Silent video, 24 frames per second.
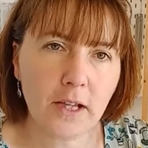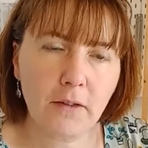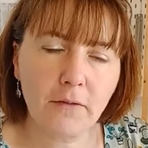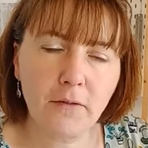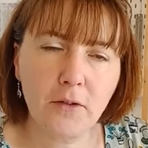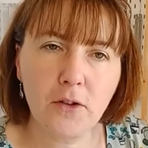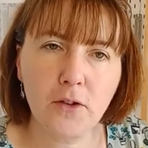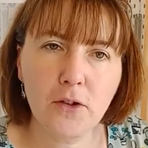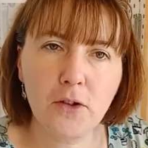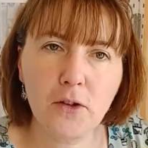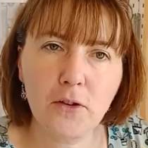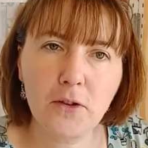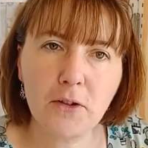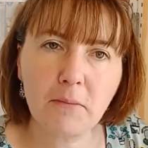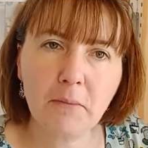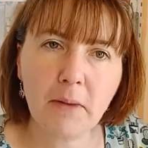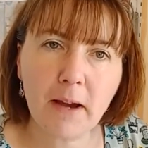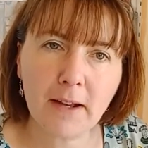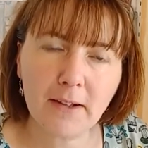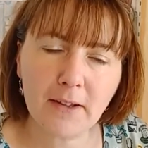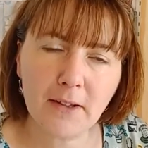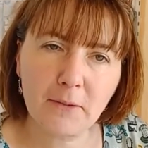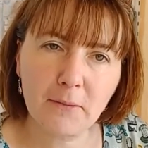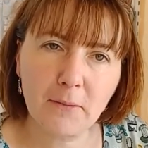if you choose a
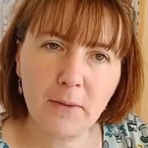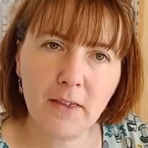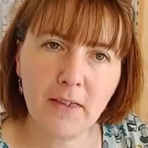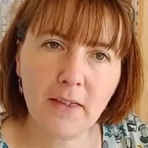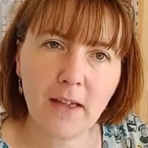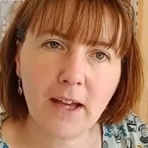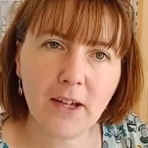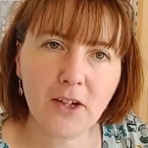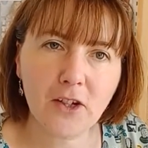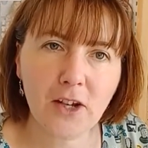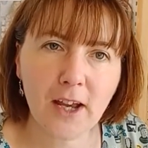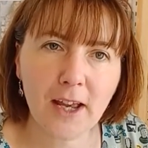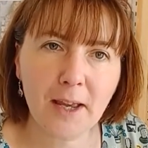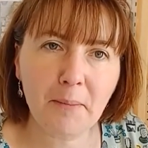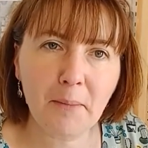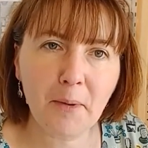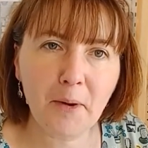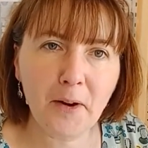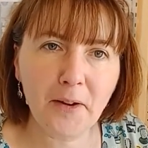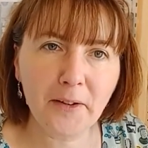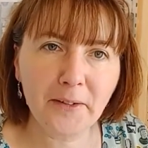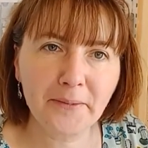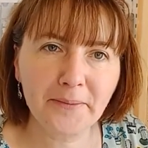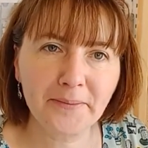pattern with that shape
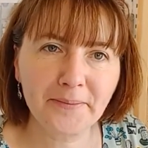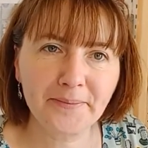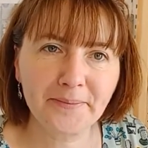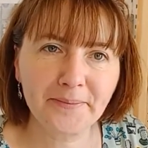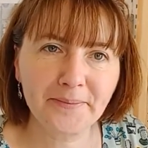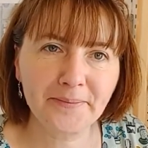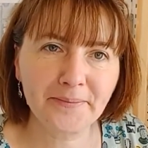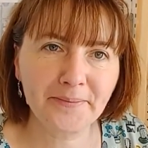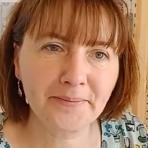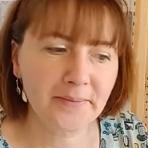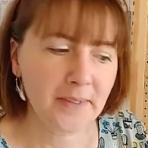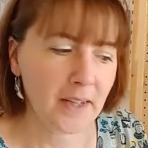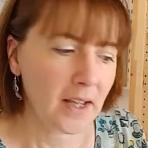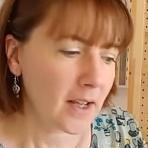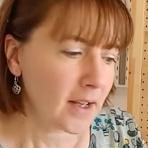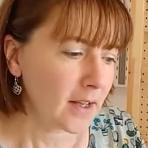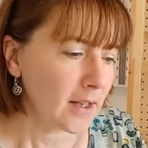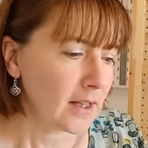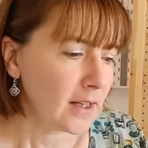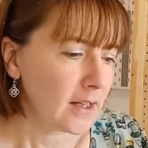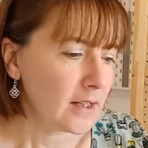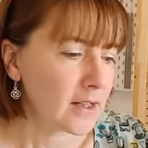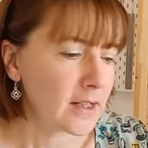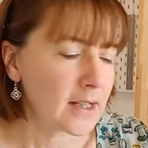on.
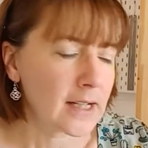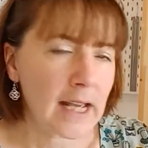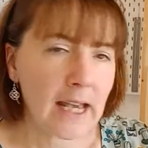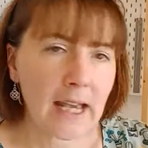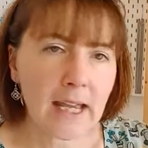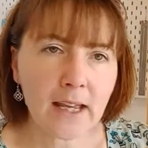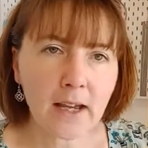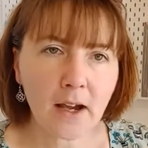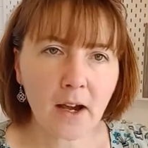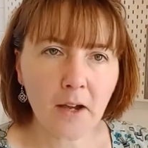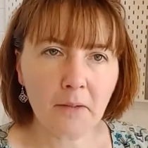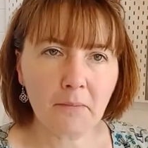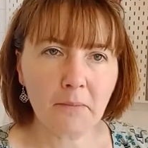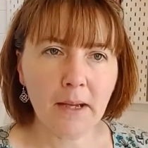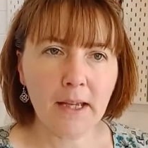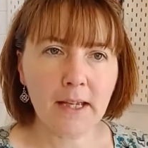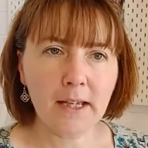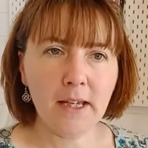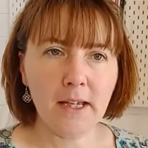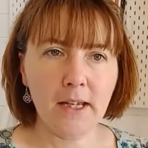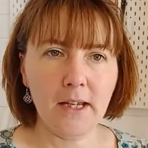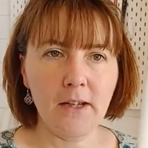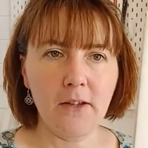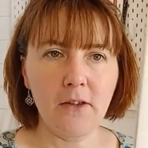Today I'm
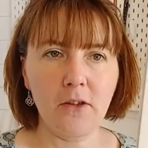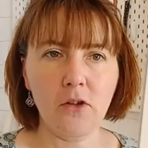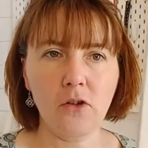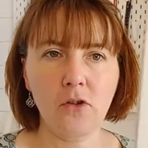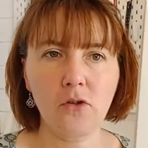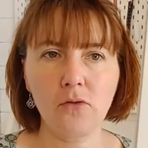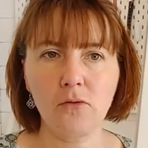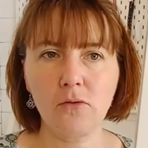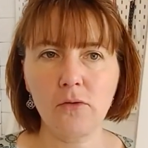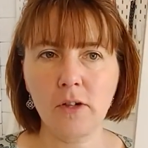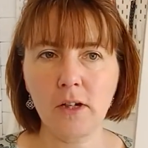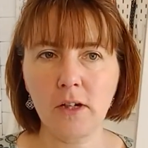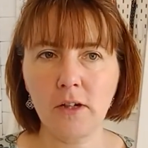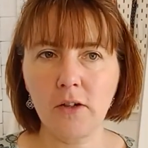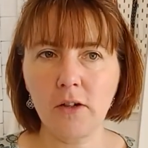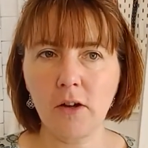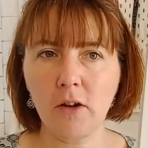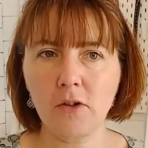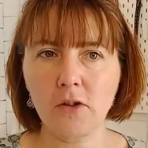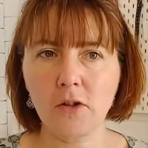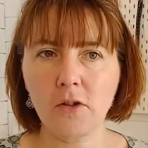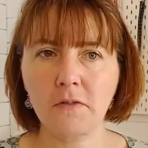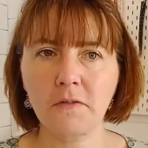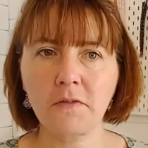making the Chalk and
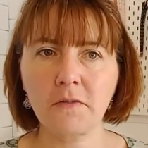Notch